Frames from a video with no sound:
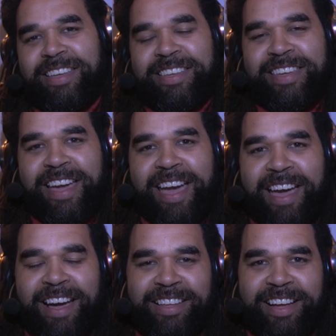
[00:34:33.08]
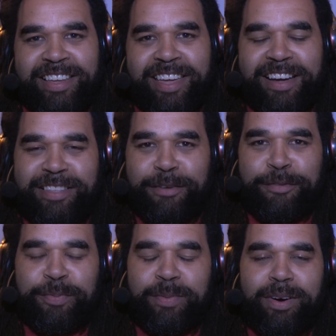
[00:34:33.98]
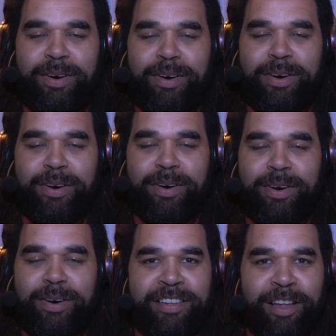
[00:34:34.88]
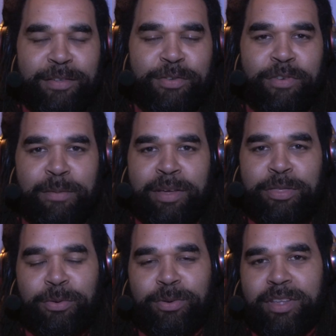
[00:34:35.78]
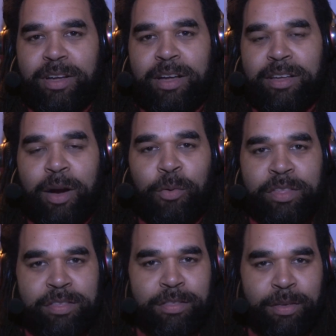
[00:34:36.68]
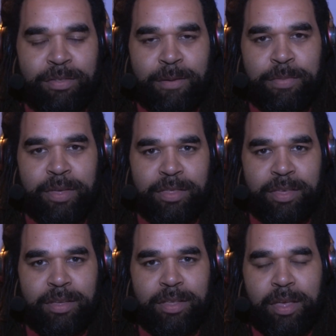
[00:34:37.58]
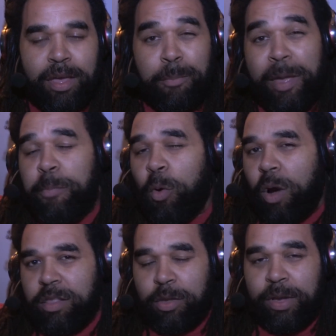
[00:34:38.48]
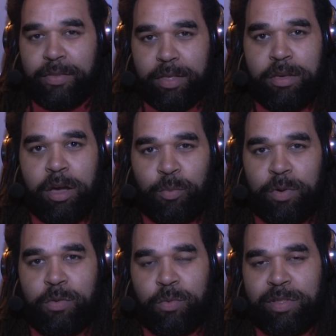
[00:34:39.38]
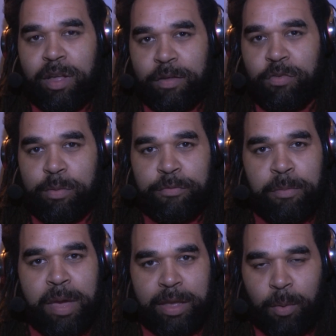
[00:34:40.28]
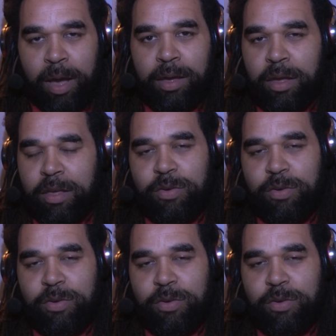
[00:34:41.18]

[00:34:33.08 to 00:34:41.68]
Yeah, I kind of, once I decided to live stream, I thought I wanted to do something that people weren't doing at the time, which was live stream from anywhere.